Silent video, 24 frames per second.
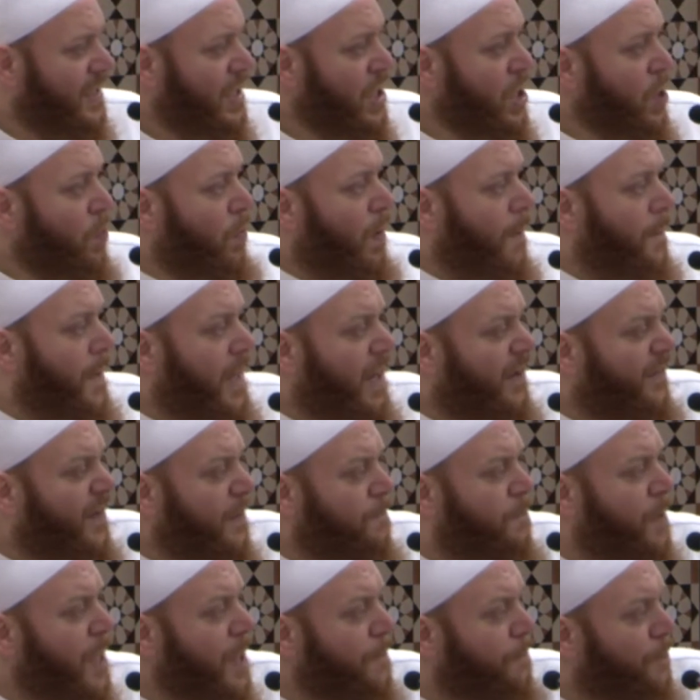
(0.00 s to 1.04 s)
Whatever
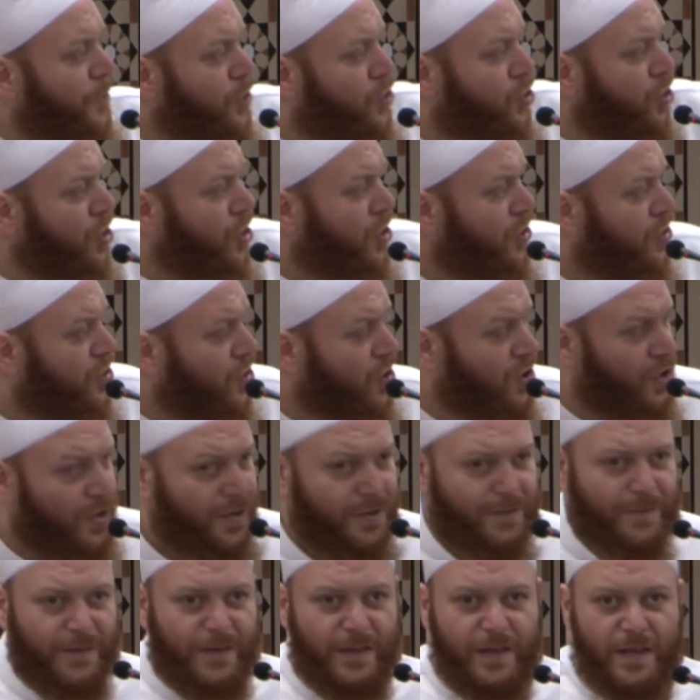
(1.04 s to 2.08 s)
people do, you
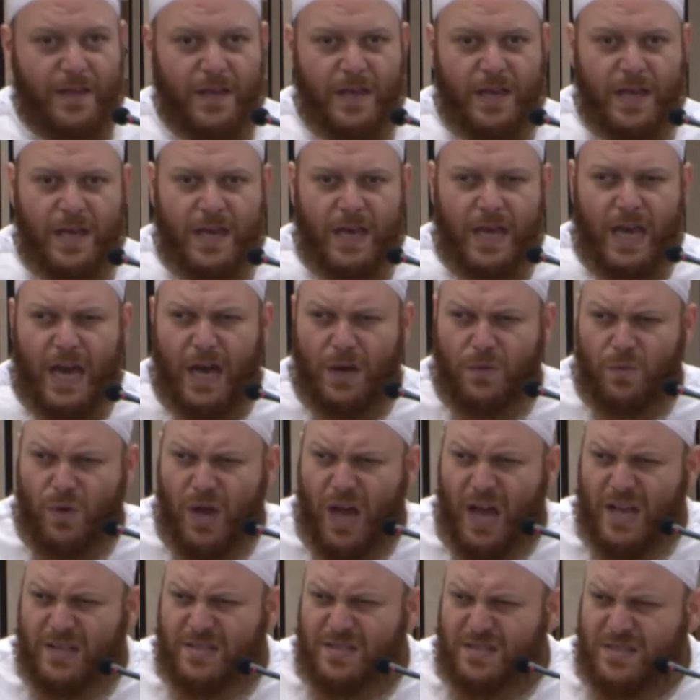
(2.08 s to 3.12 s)
do. And we
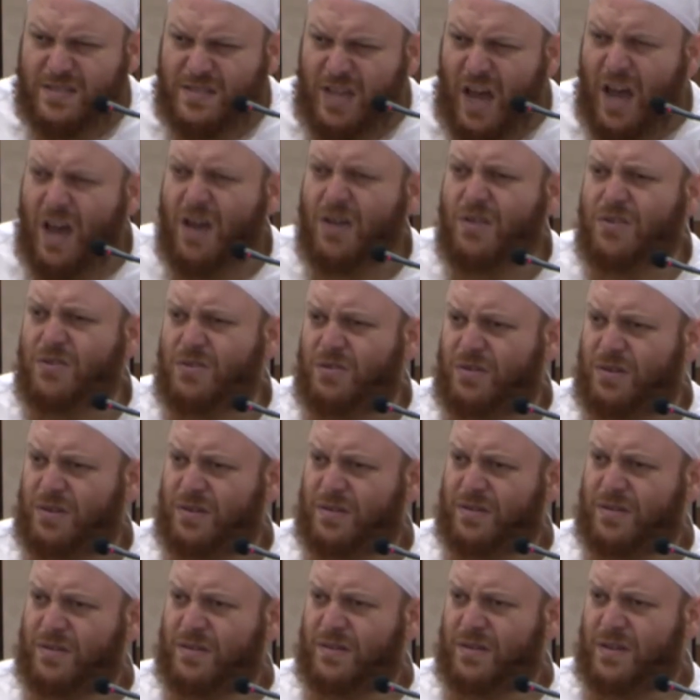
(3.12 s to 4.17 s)
are so
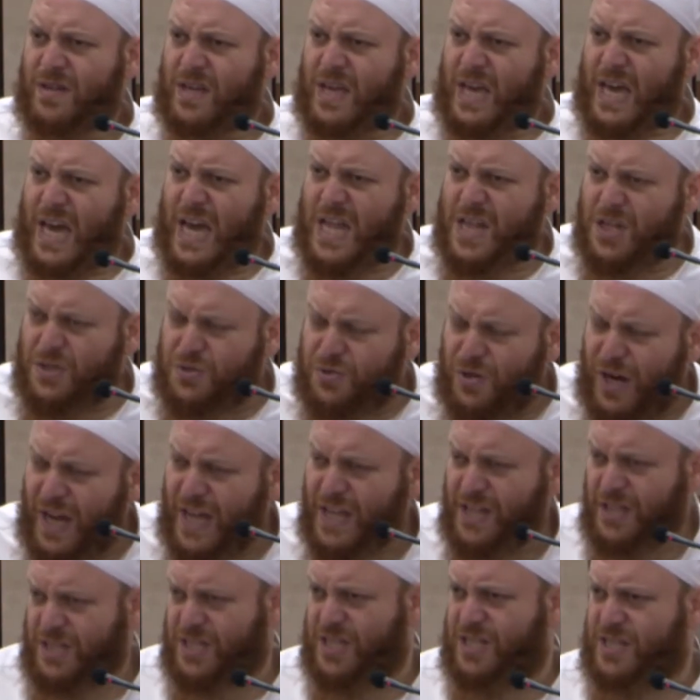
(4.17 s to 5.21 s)

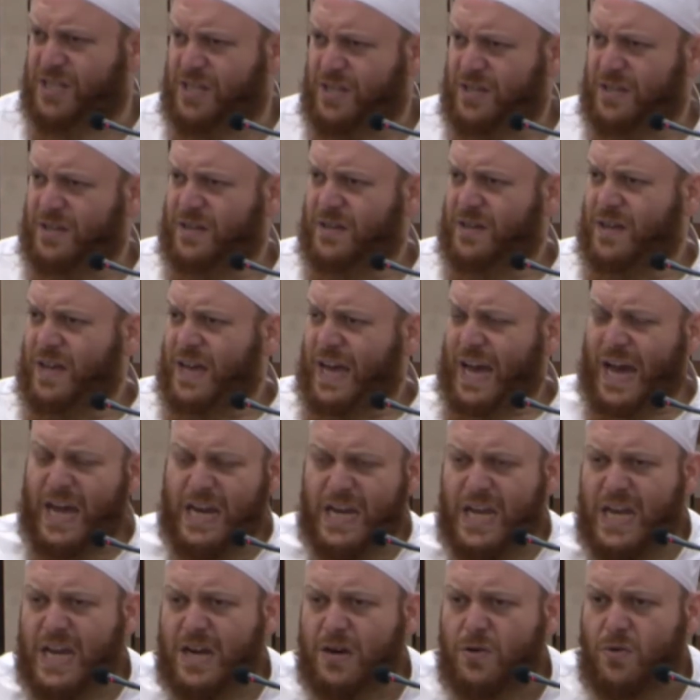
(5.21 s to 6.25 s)
entrenched and
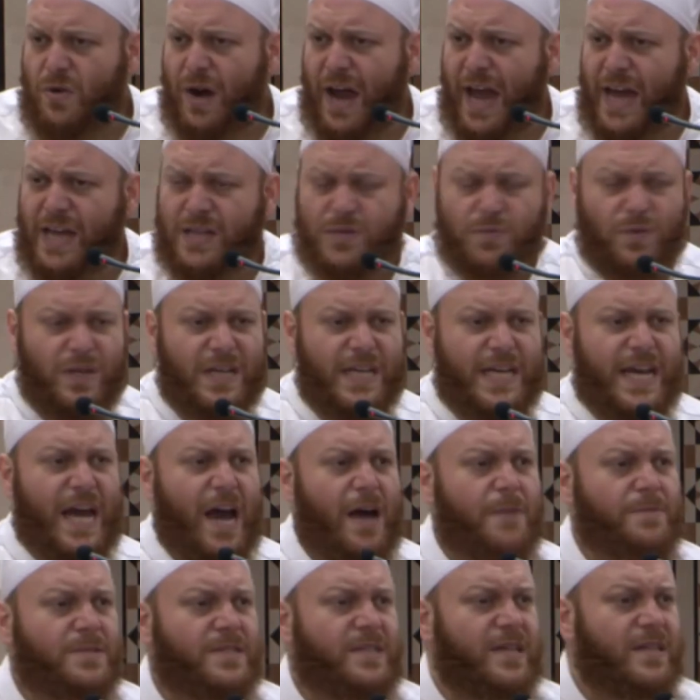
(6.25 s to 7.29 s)
ingrained when it
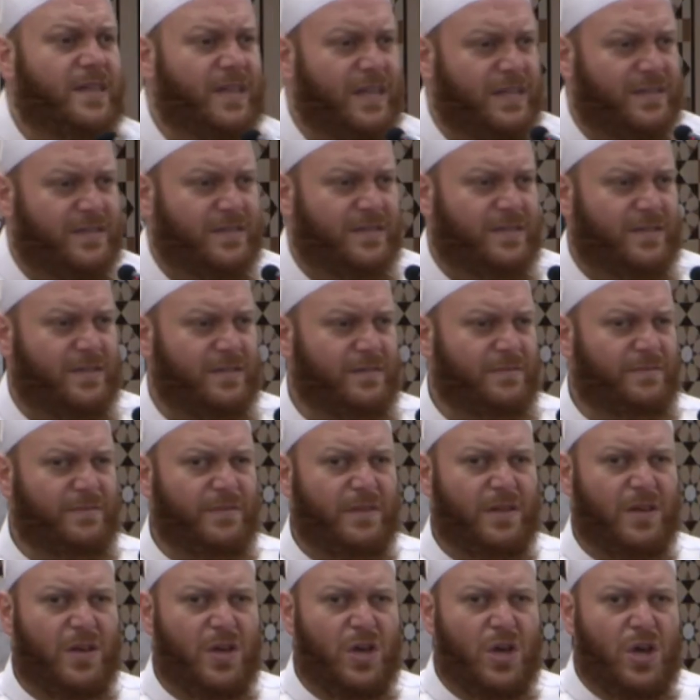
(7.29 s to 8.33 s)
comes to this.
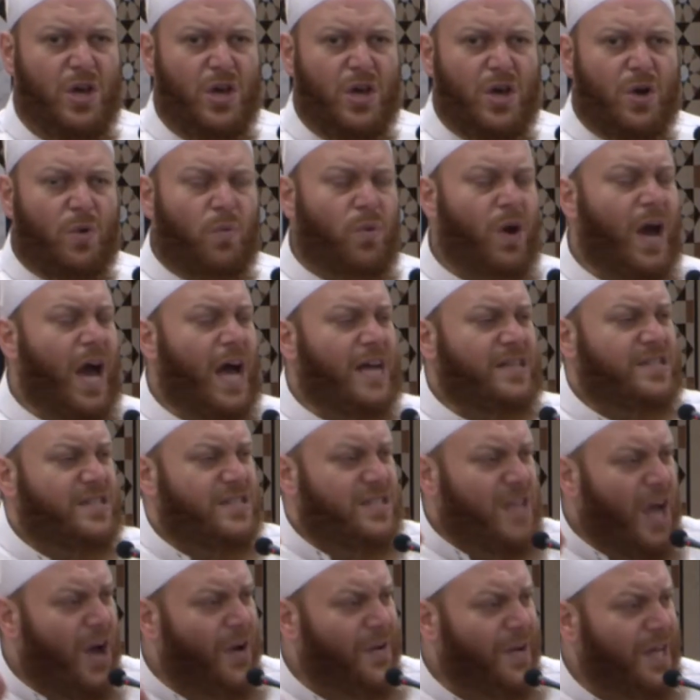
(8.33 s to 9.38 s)
We are
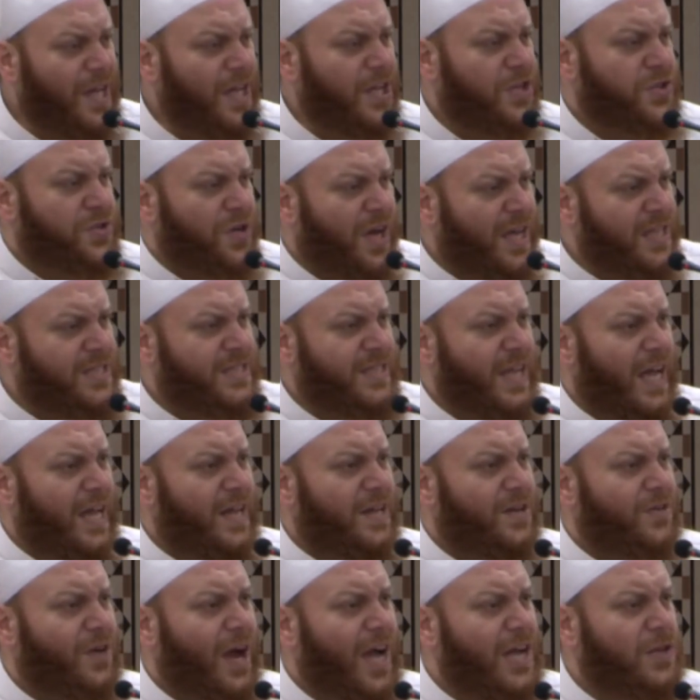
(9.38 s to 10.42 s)
so entrenched and
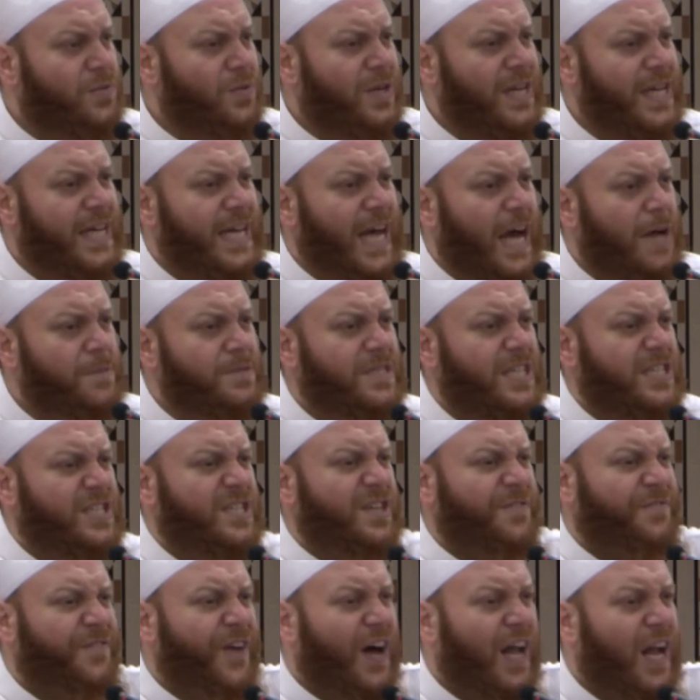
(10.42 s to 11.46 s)
ingrained when it comes just
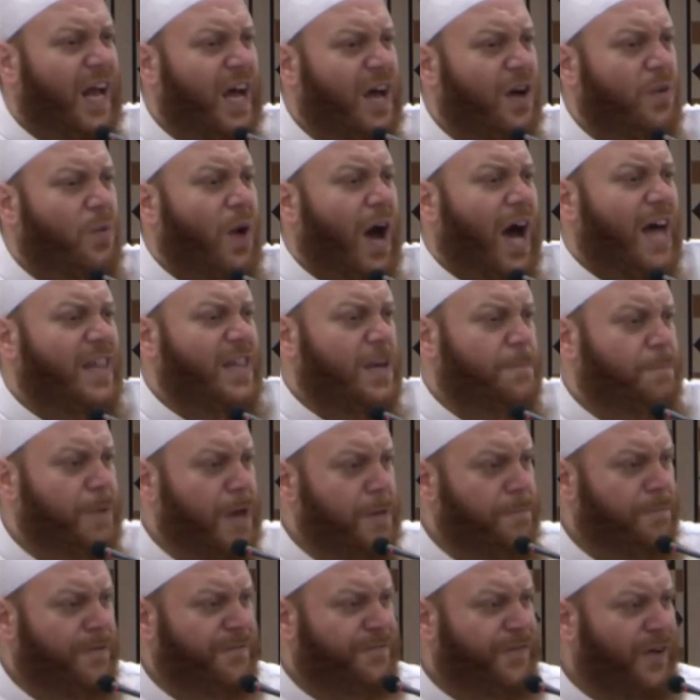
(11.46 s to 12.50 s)
to follow what other
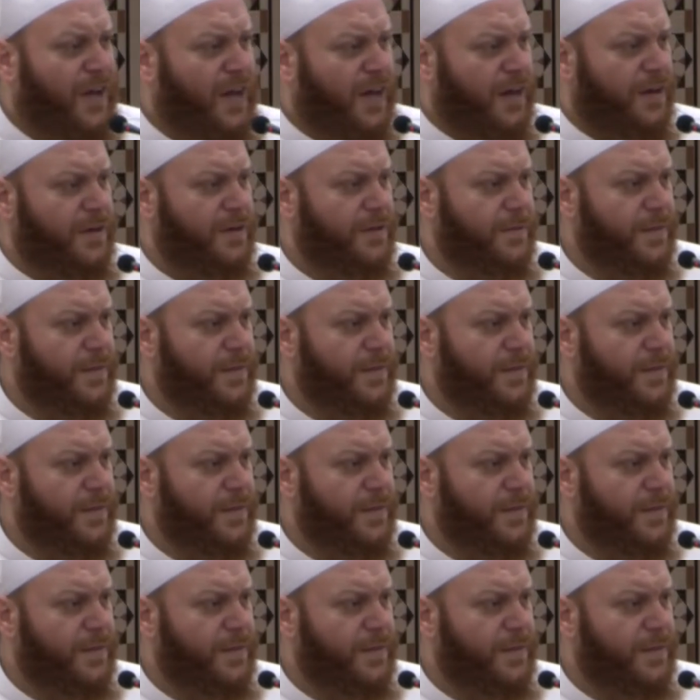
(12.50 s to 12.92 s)
people follow.